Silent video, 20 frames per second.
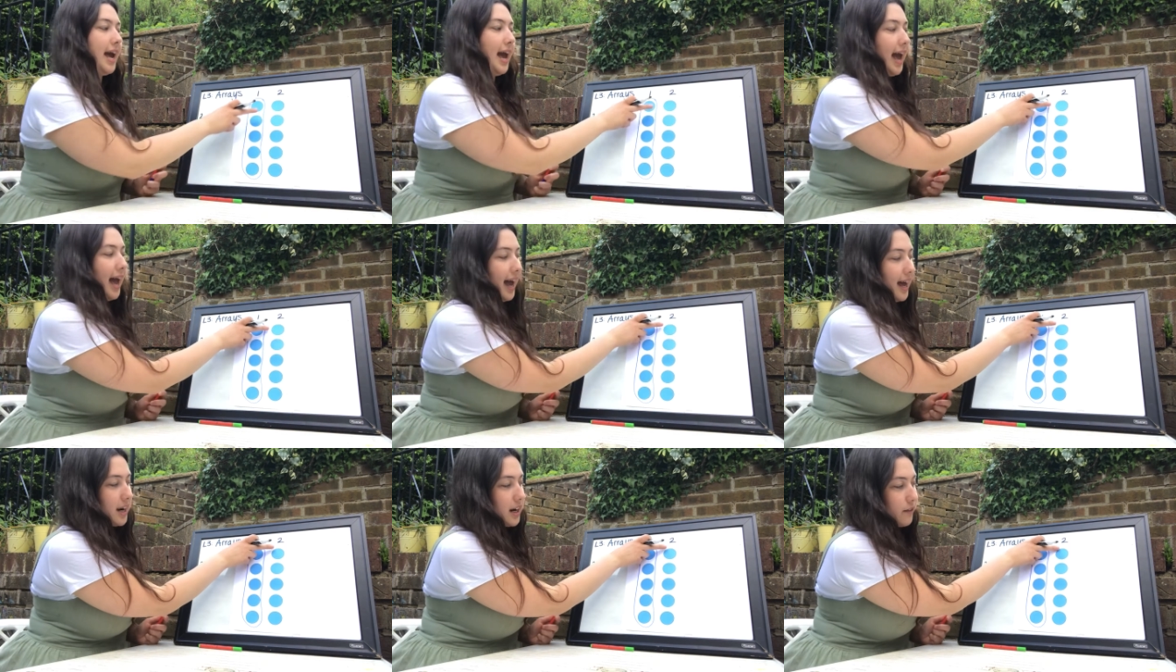
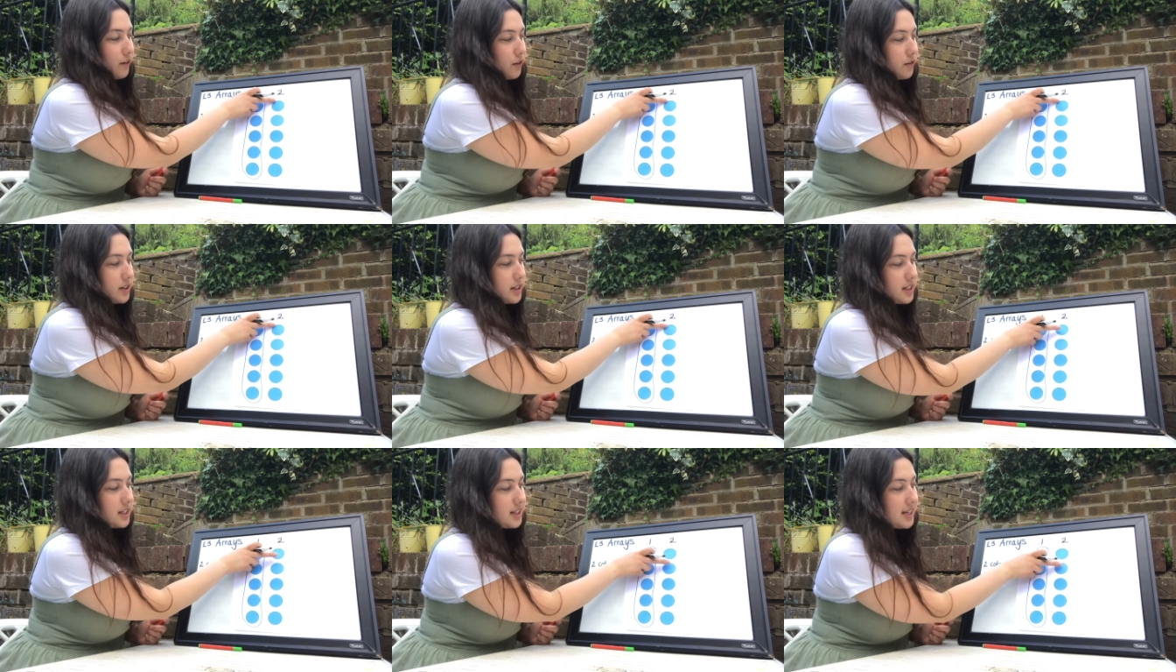And I've got
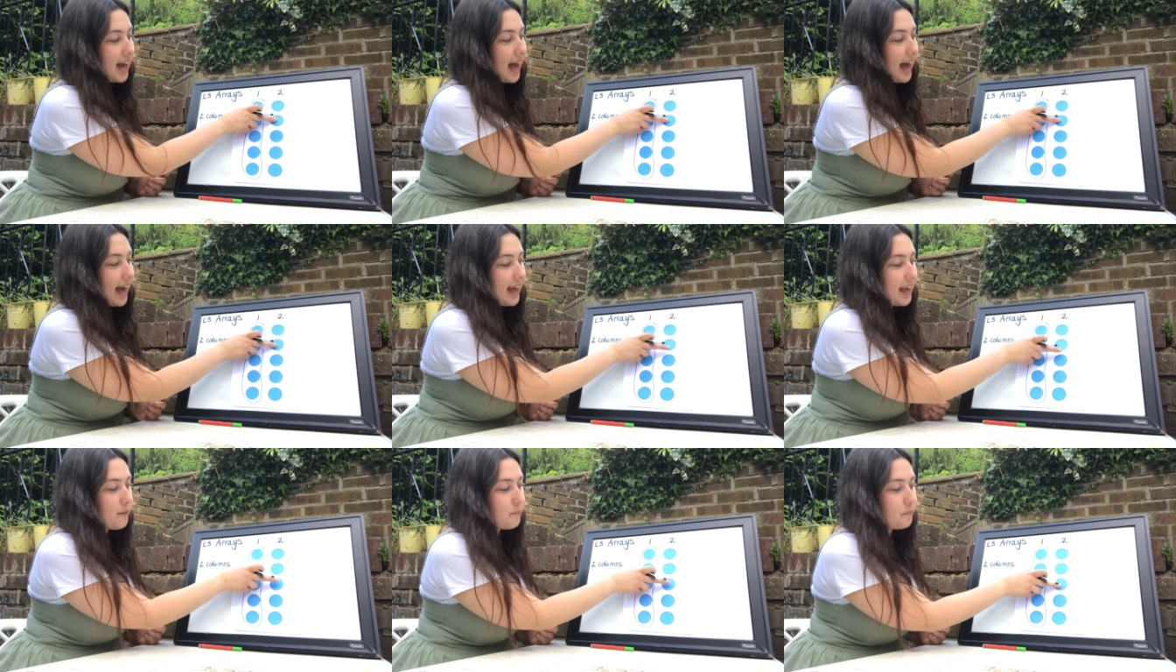the
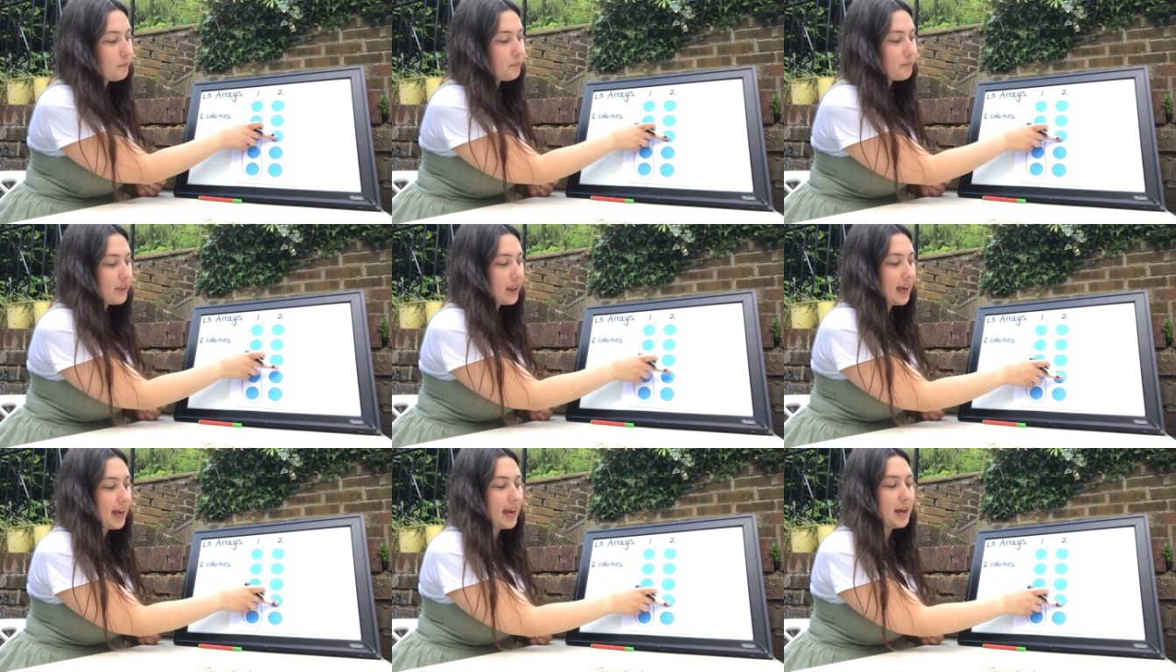same
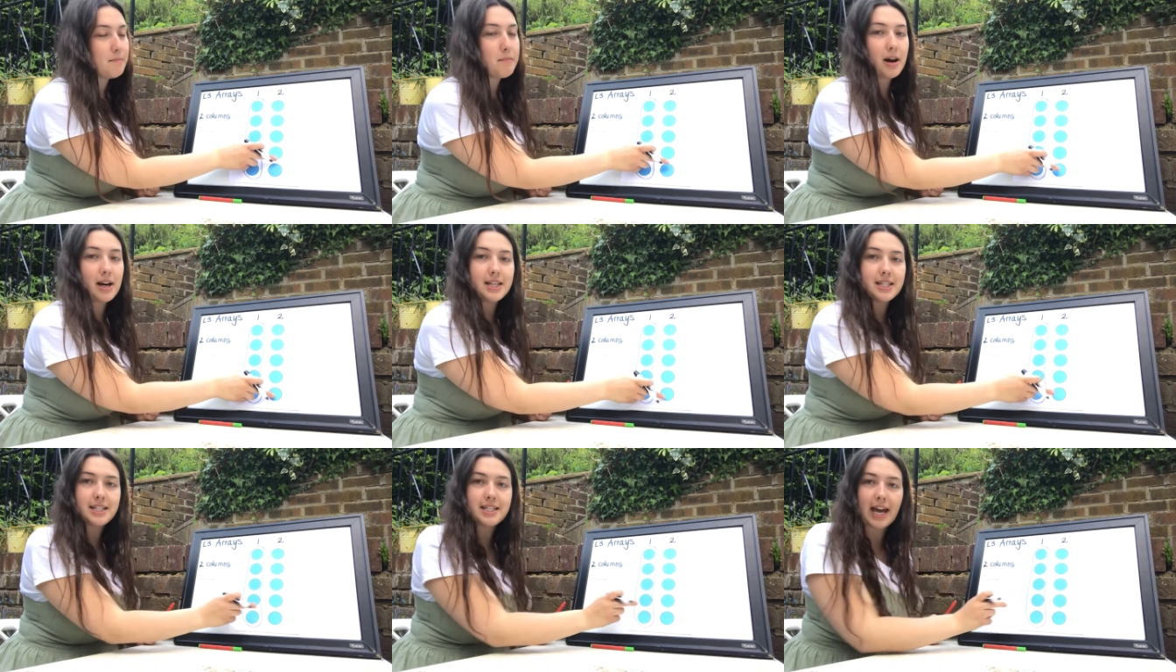in
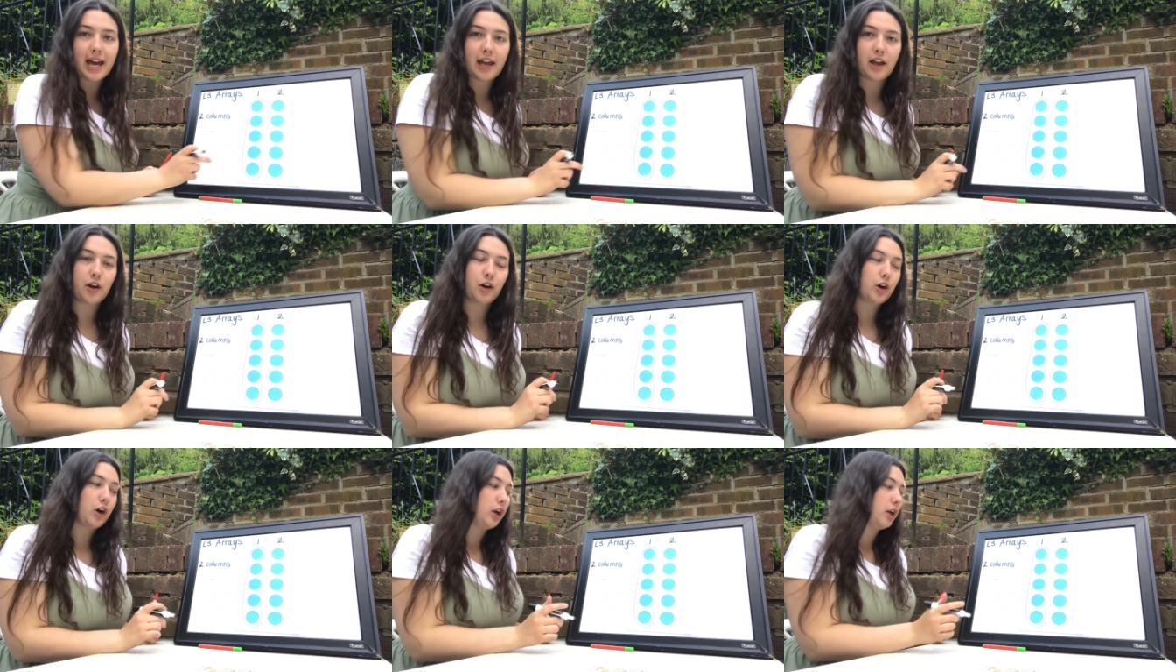my
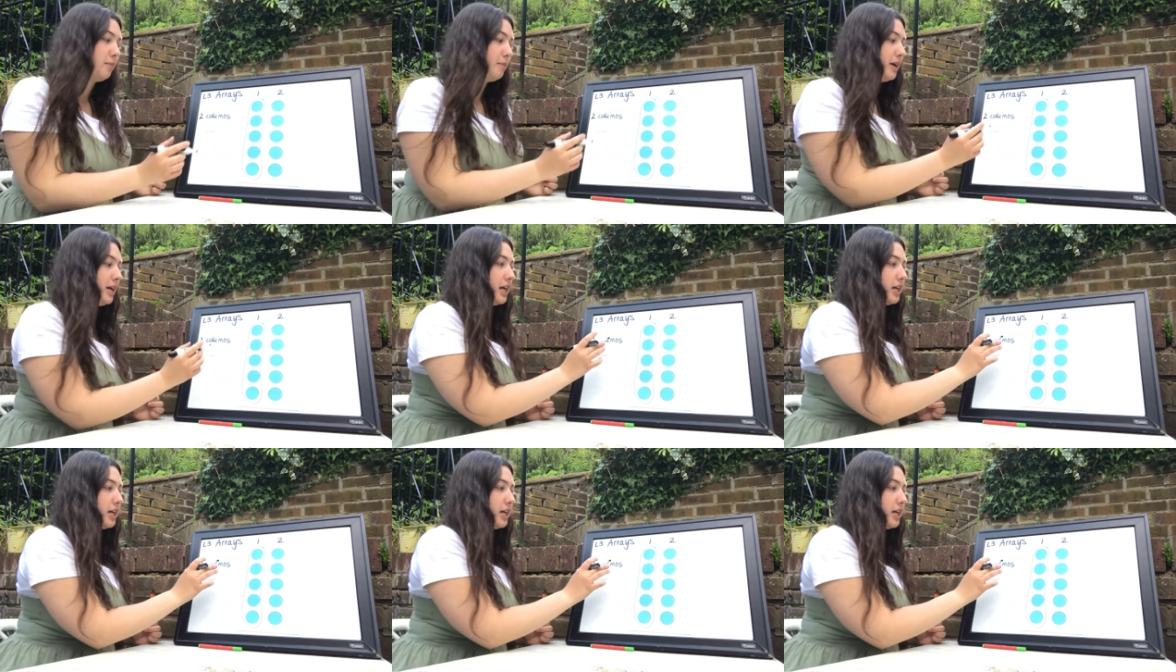second column.